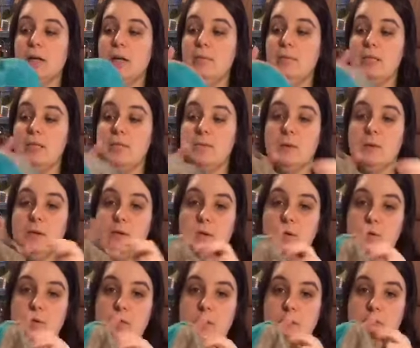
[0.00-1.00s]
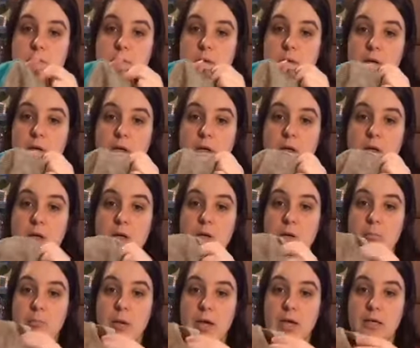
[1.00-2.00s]
It's one of those
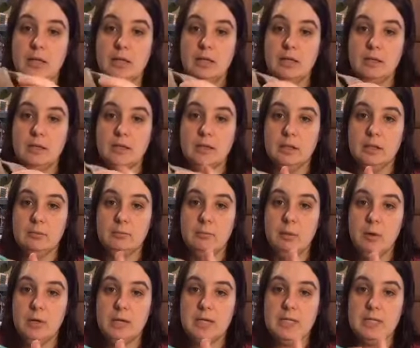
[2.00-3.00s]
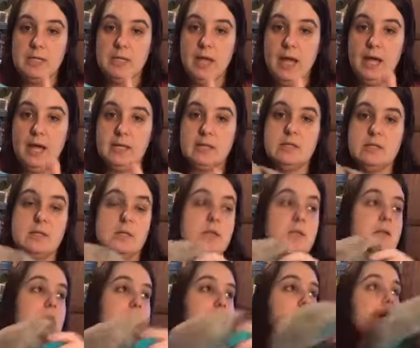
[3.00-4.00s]
bun or ponytail hats.
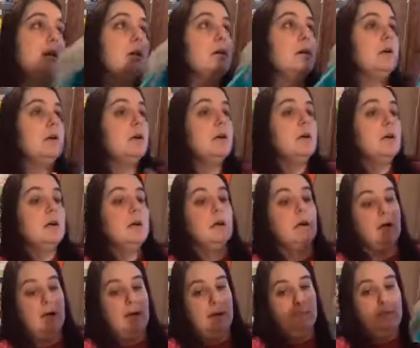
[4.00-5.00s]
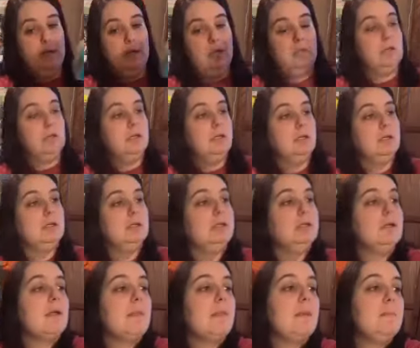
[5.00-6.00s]

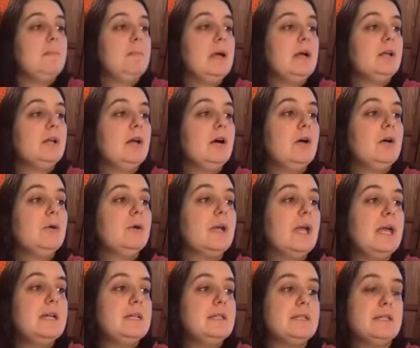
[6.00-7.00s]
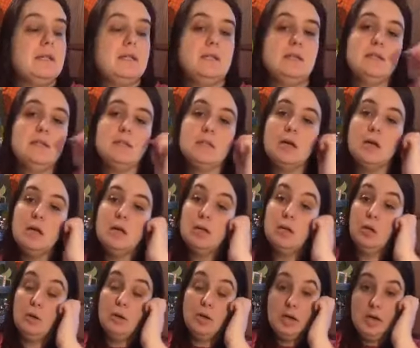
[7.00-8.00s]
The pillowcases, you
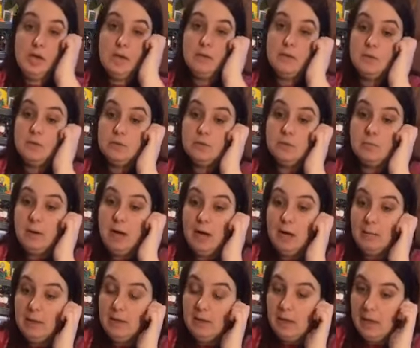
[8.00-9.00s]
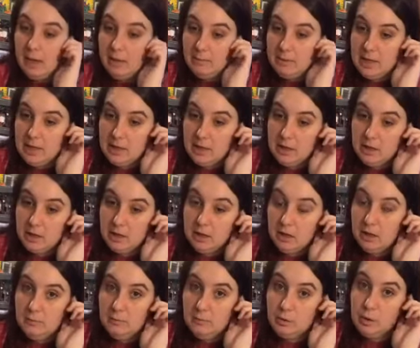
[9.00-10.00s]
can get those from Hobby Lobby.
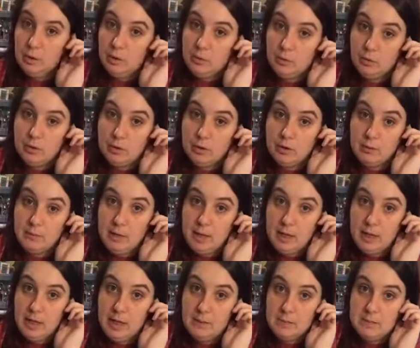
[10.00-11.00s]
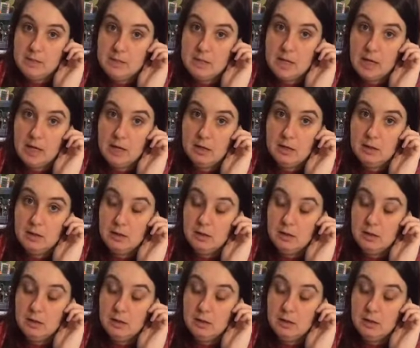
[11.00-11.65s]
You can order them on Amazon.